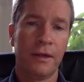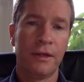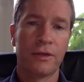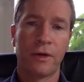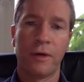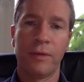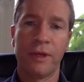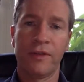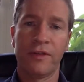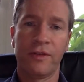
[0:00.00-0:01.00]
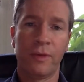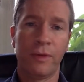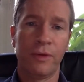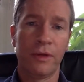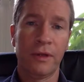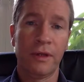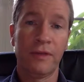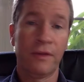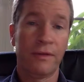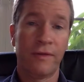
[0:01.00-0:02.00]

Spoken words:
These are all places that we put leads in.